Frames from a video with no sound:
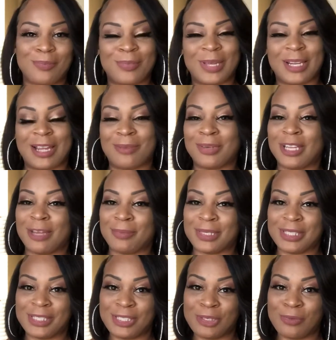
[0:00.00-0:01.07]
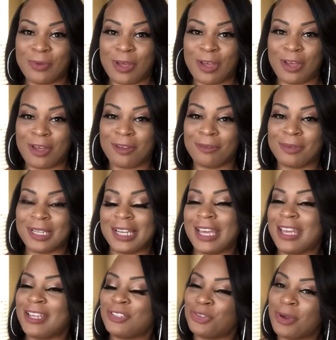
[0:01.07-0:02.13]
but I'm coming to you all with
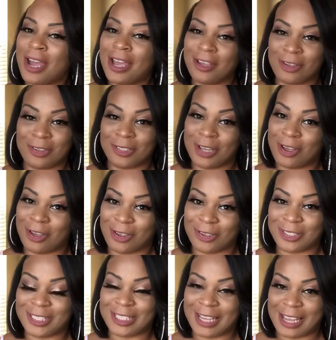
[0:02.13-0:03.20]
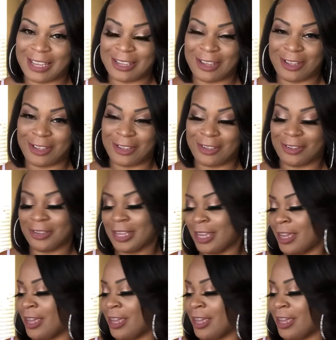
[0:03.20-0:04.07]
a try on haul today, y'all.